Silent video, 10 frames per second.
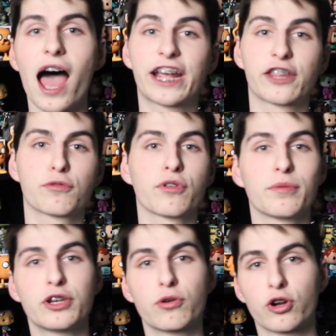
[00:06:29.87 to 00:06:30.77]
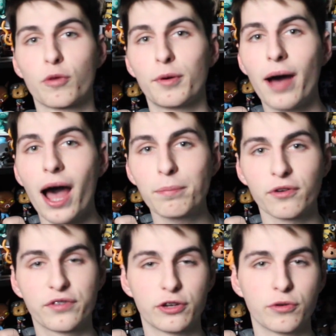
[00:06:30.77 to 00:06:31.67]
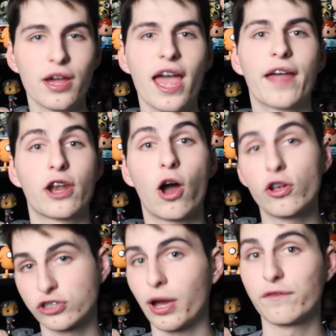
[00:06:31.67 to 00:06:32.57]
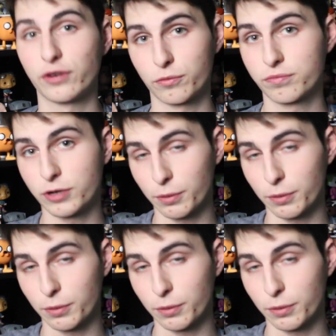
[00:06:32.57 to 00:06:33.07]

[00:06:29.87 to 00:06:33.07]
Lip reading: I could throw them into a normal Pop review and then also have your